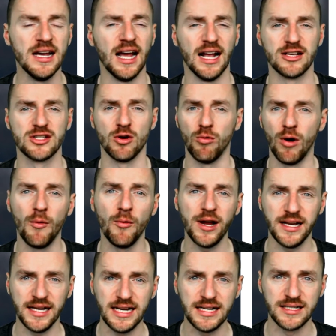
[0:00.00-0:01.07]
And so what we
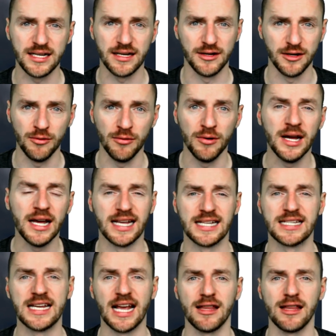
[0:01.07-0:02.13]
need to do is
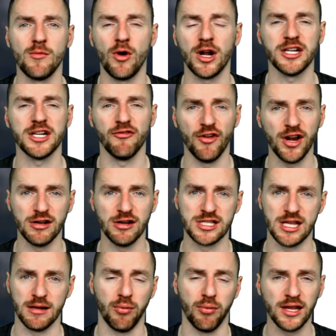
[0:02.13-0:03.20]
get them watching videos
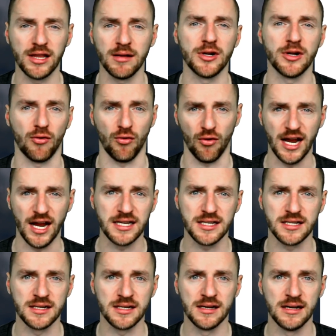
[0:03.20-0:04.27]
that bring them to
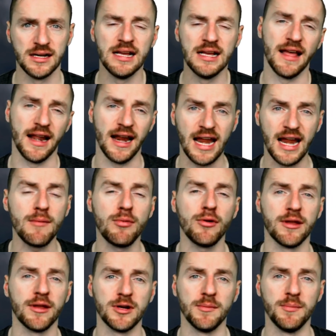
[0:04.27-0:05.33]
Christ, that enable
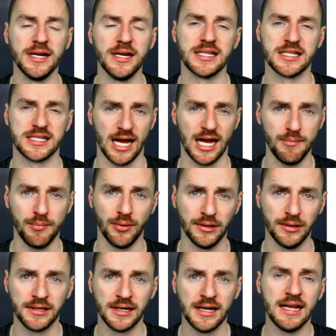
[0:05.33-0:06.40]
them to be
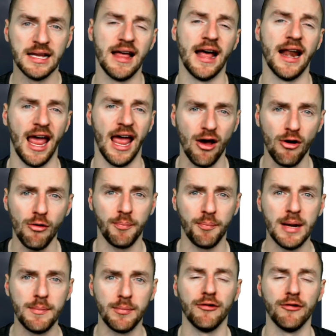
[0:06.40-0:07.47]
discipled, that help
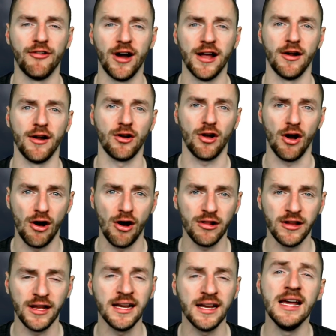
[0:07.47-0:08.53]
people find their
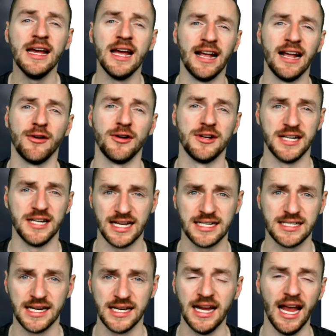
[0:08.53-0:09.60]
calling and their
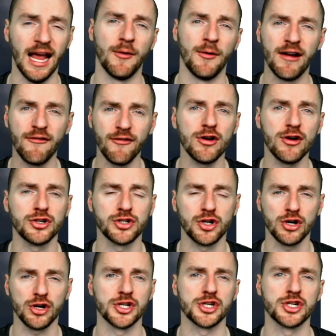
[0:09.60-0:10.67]
destiny. And whatever your
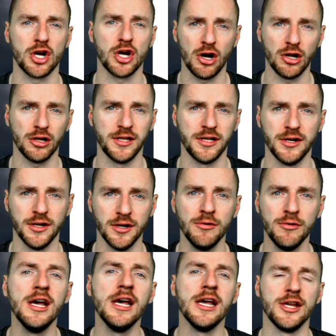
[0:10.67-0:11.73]
church is called to
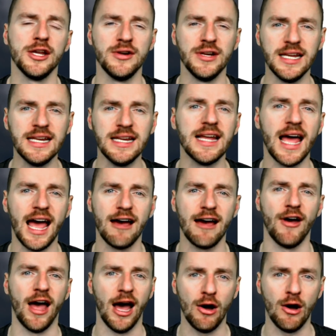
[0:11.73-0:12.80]
do, you need to
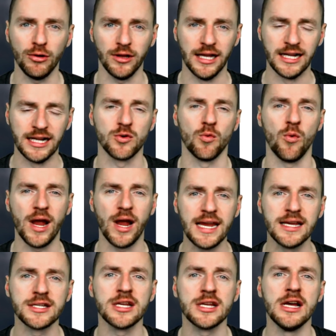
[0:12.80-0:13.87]
have outlets,
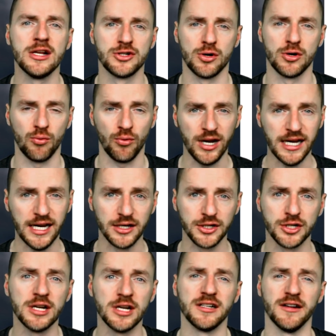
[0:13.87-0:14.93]
ways to
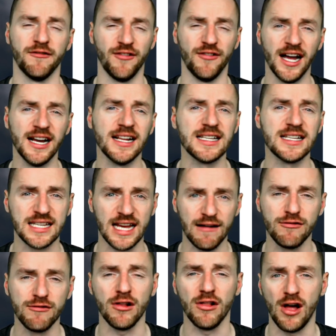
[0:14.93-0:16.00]
reach, to find and
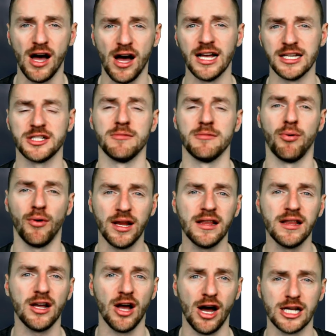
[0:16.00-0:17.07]
save the lost, to bring
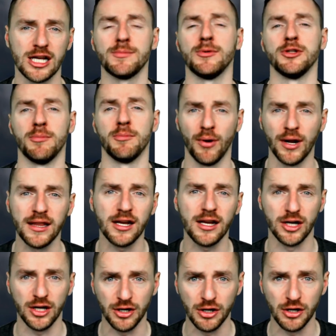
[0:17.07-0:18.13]
the gospel, to bring the
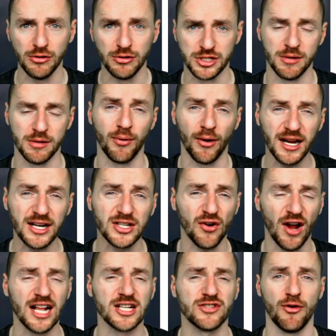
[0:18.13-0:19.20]
good news, to bring
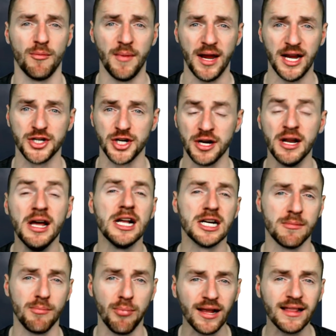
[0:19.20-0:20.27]
transformation,
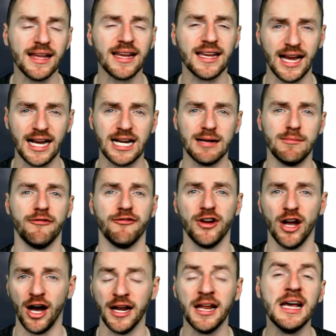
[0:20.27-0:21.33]
to bring the kingdom of
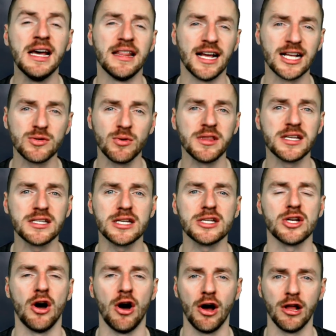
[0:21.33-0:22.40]
God. That's what this is
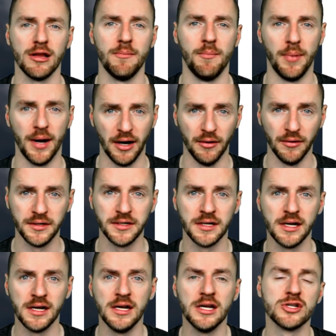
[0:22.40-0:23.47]
all about.
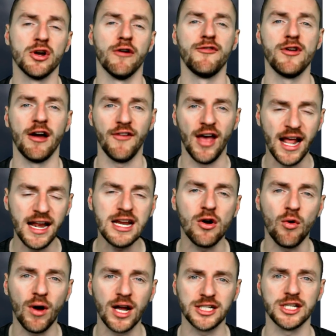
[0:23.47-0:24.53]
So if you have any
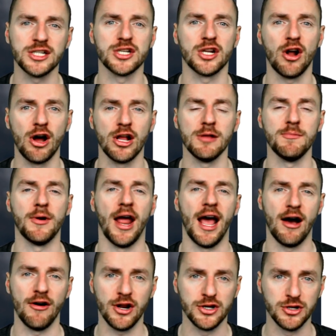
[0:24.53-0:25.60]
questions at all about
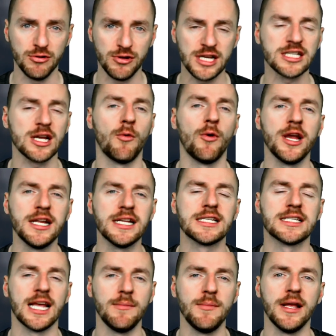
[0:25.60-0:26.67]
how to do this, I want you to
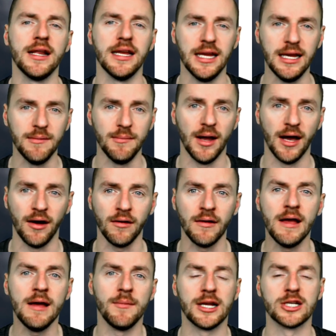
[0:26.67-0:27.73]
send me an email,
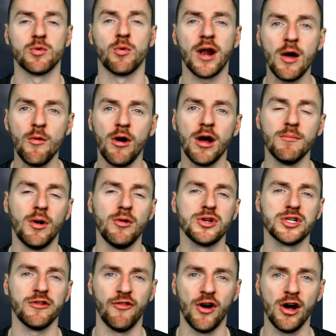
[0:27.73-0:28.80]
because what I want
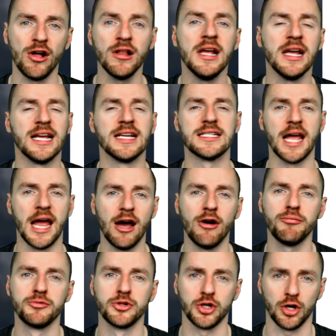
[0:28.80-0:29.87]
most of all is to
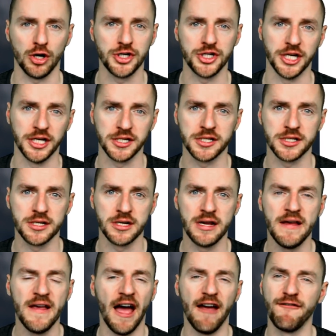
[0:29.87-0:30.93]
help churches.
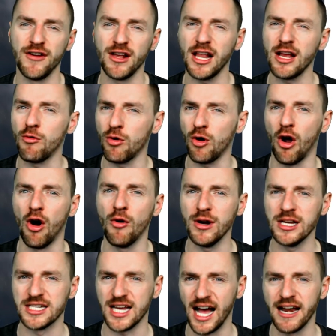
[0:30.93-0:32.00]
I feel like we're
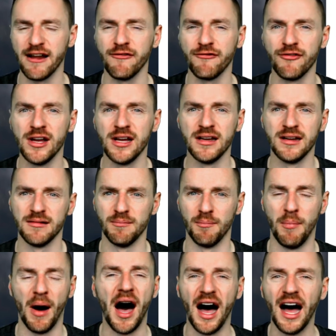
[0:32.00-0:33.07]
always kind of
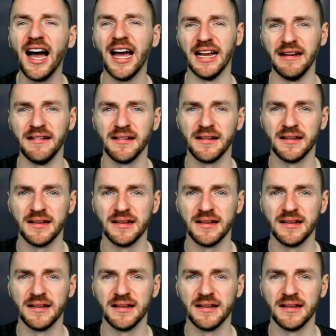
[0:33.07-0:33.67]
behind.